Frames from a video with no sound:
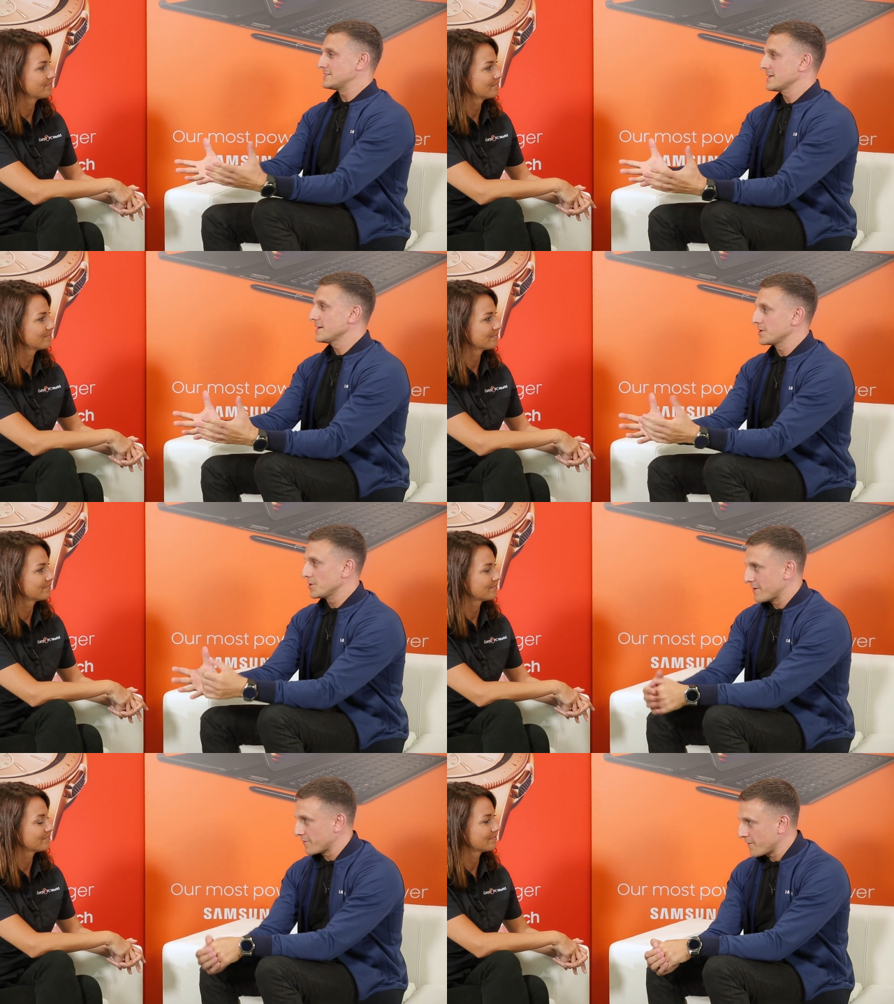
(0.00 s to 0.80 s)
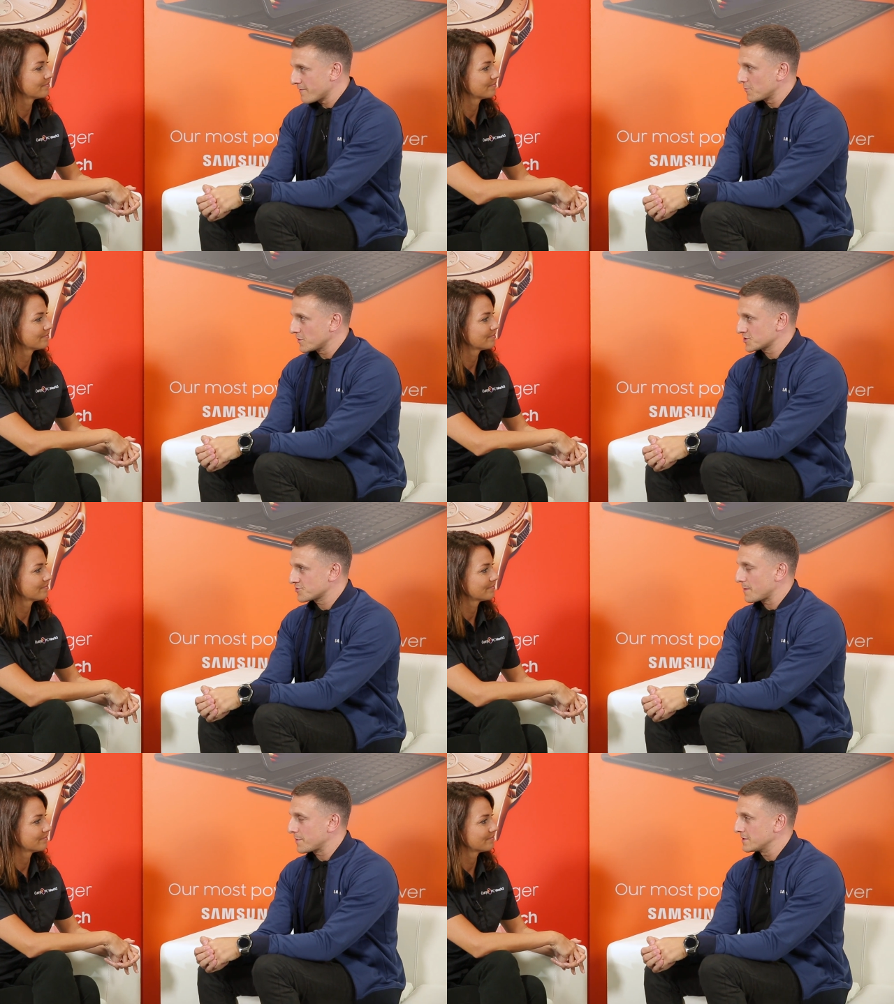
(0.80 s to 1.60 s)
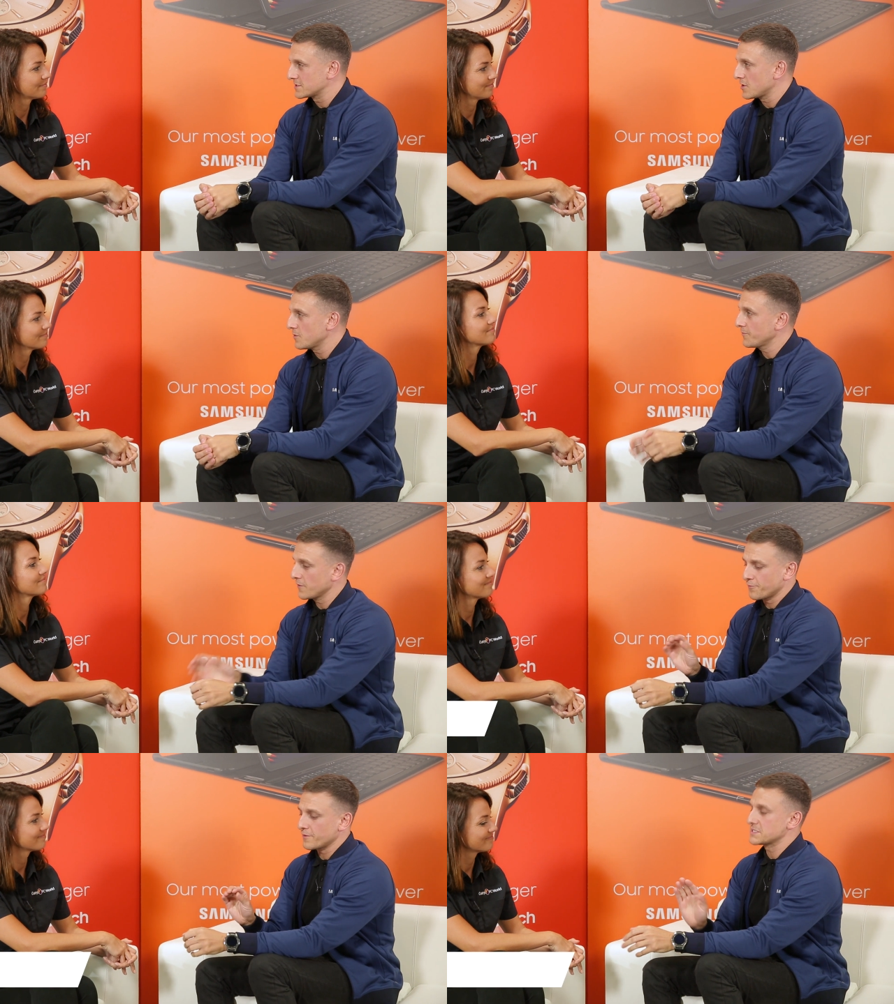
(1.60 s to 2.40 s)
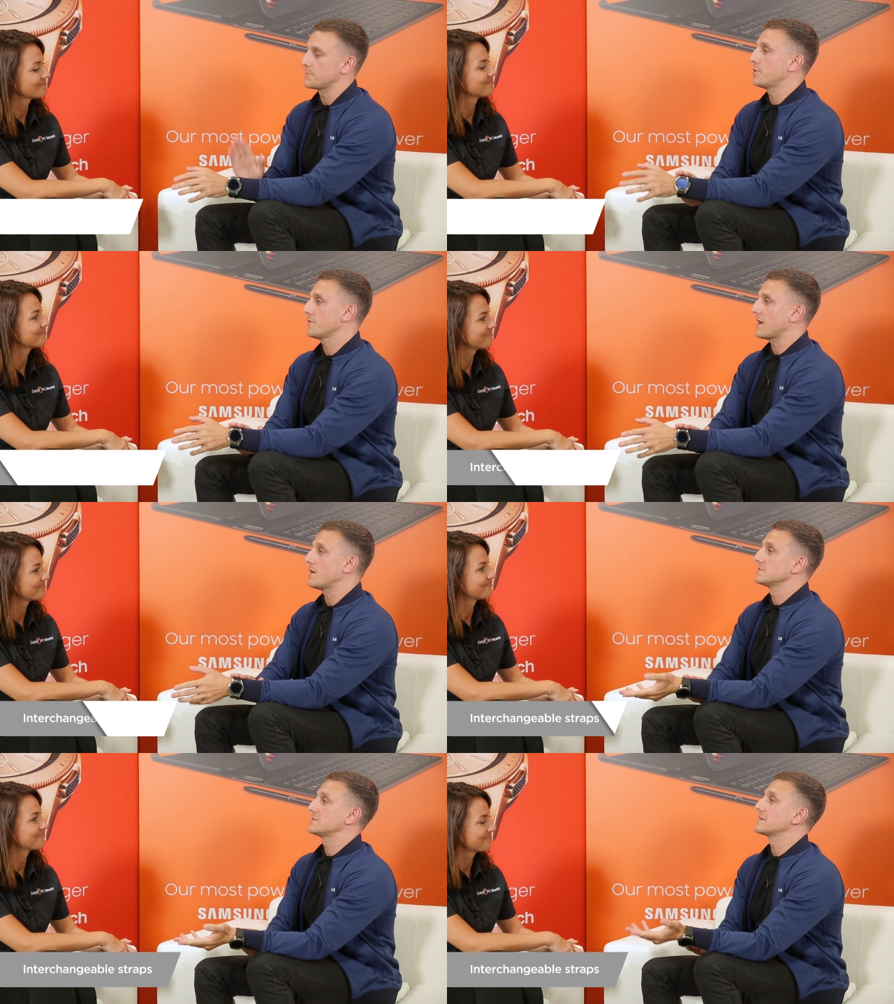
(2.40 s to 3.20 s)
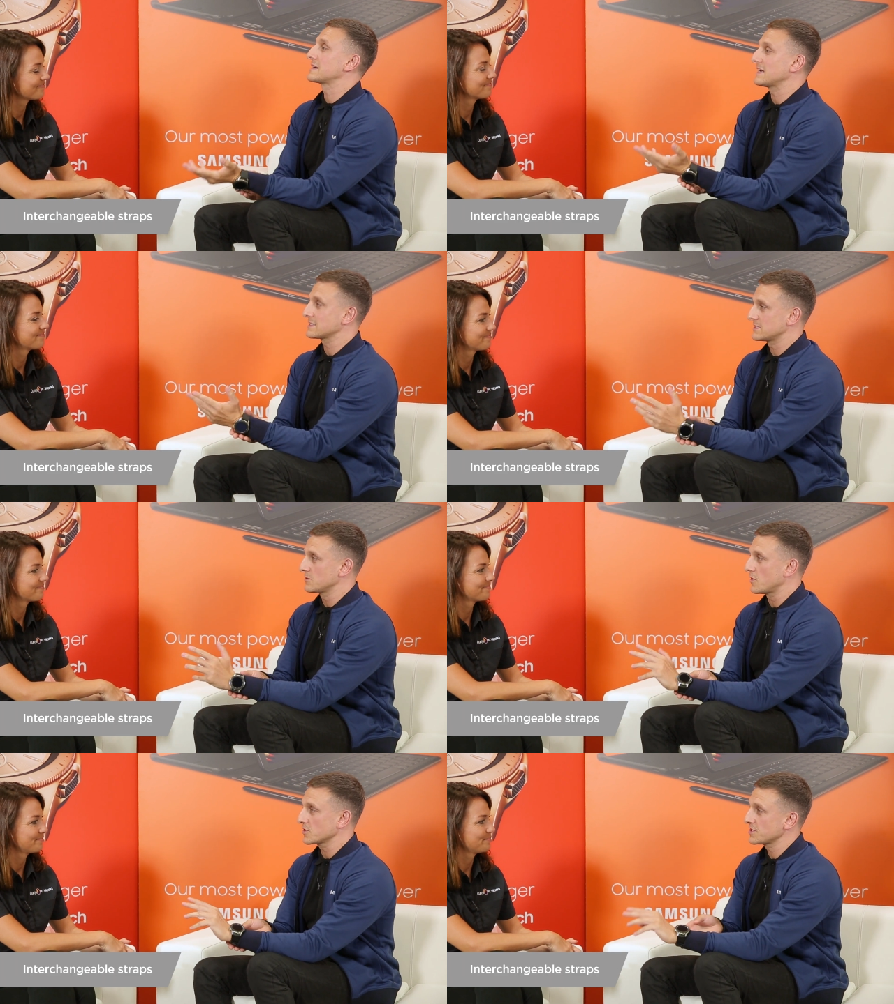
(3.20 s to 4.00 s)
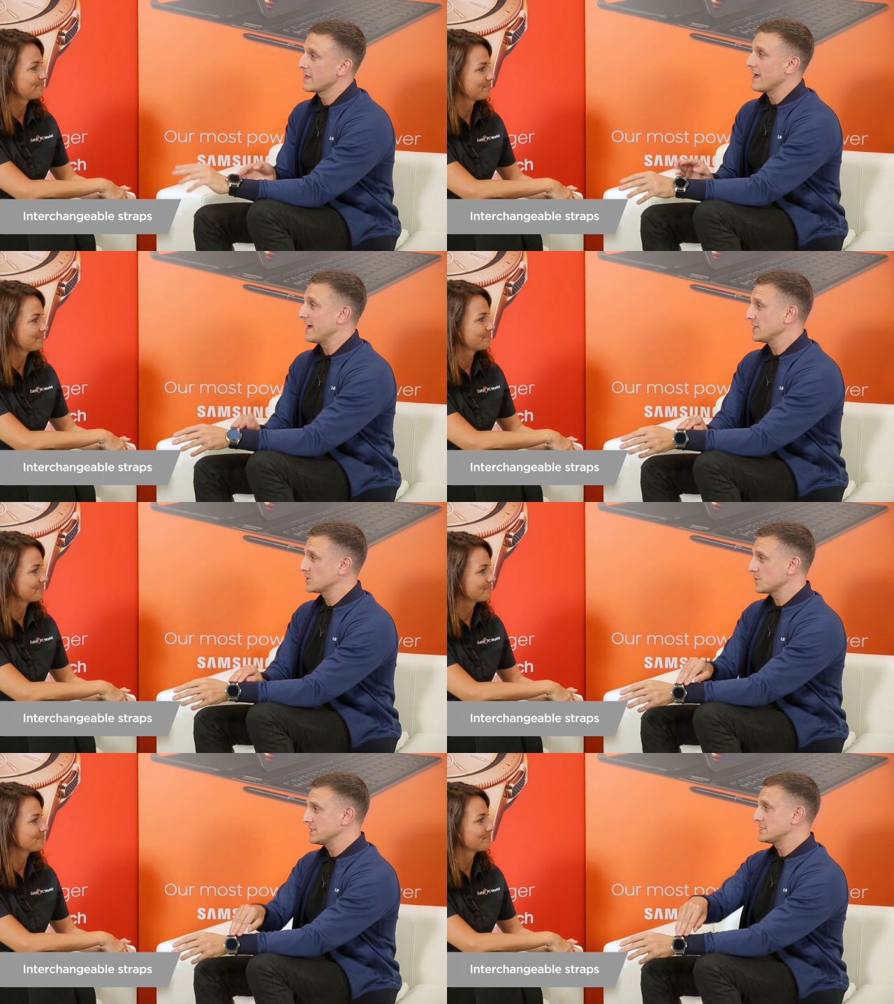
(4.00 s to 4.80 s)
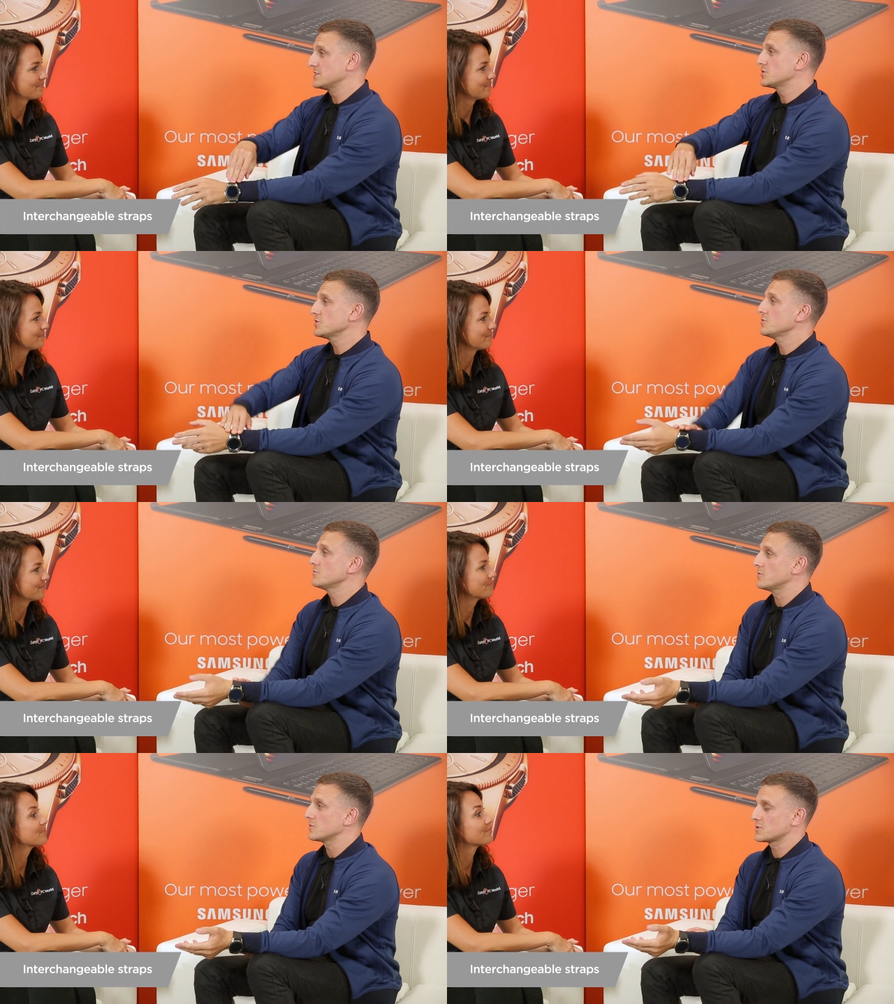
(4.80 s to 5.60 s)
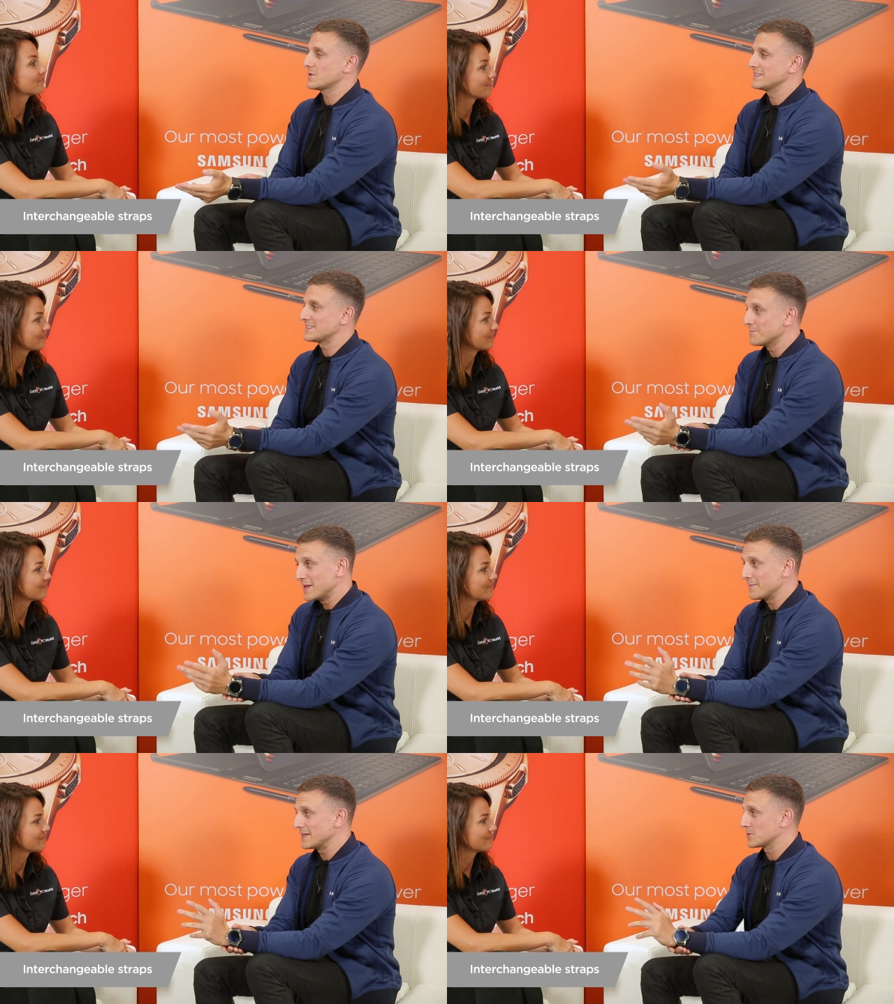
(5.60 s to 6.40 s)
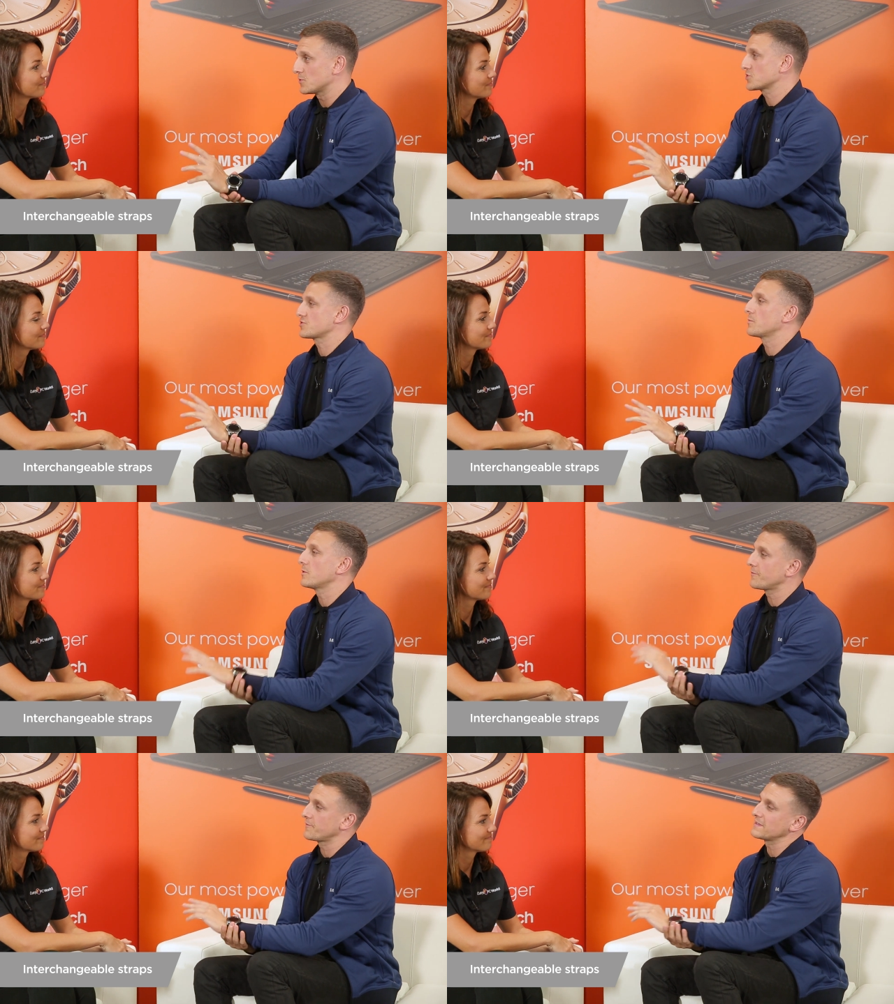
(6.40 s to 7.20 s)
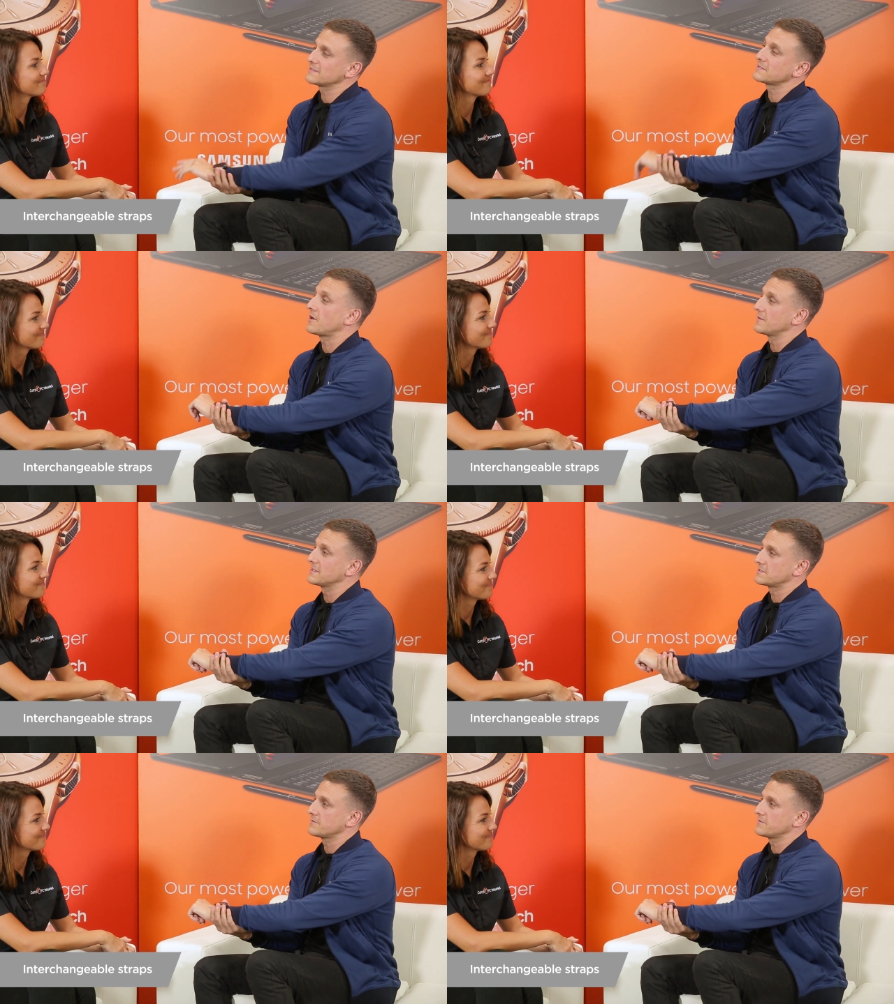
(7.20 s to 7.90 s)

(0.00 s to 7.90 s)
Speaker 1: Let's say that you have a favourite watch strap at home, feel free to put that onto the Galaxy Watch. Any 22 or 20 millimetre watch strap will fit on this